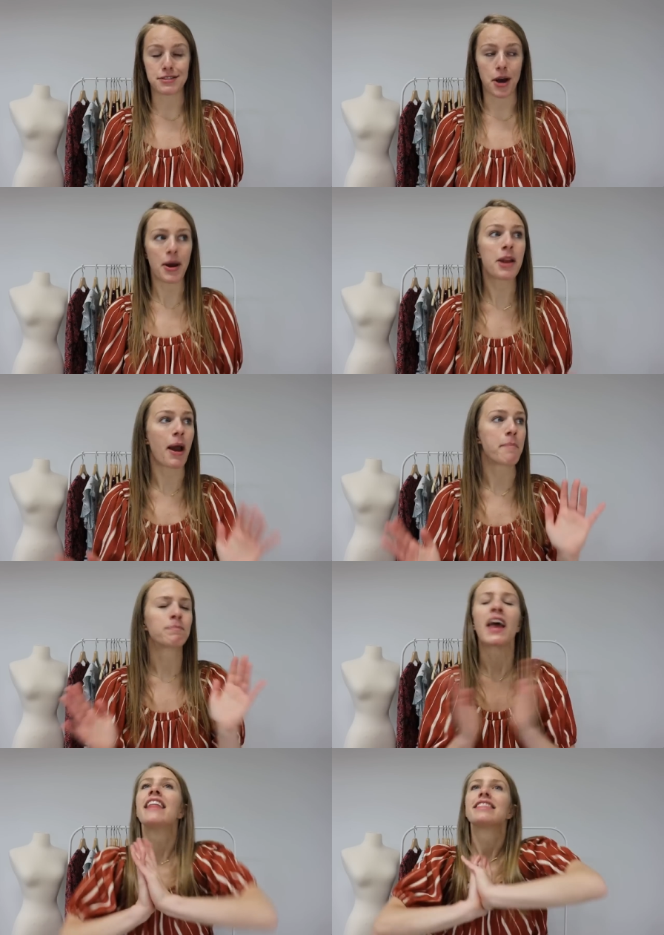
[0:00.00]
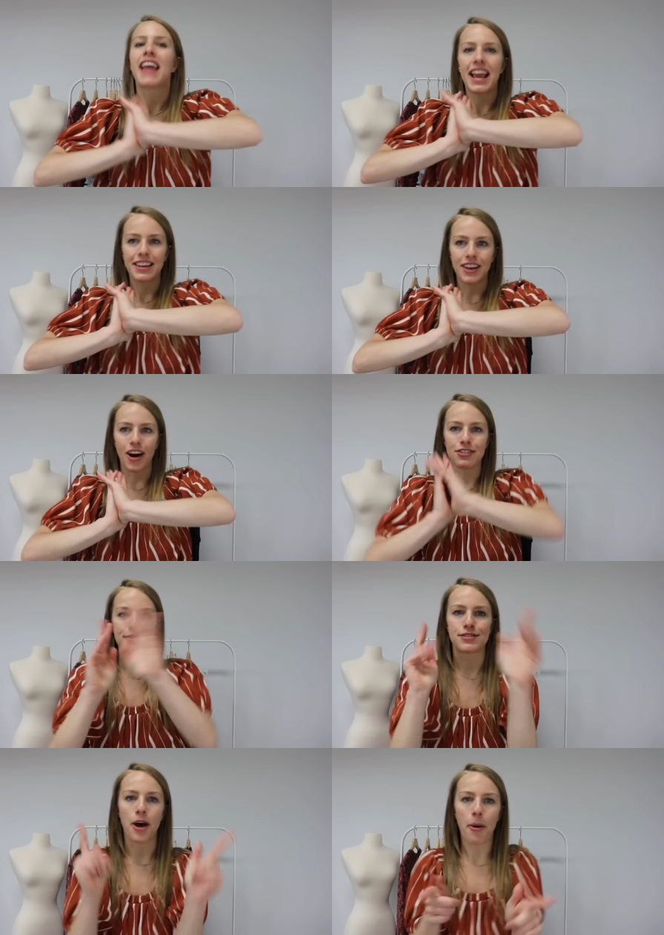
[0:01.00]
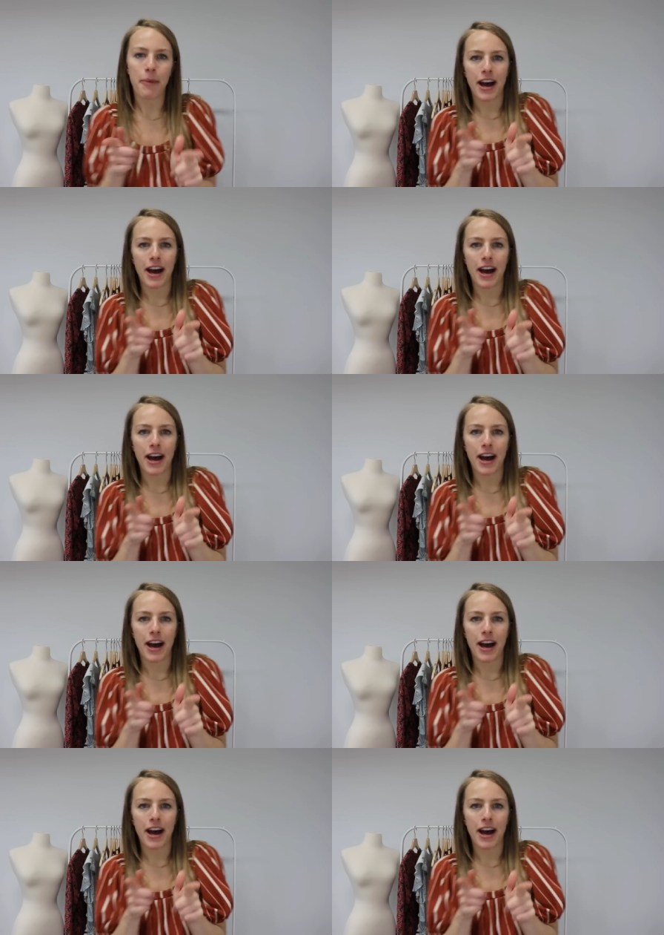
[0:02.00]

So anyway, thank y'all so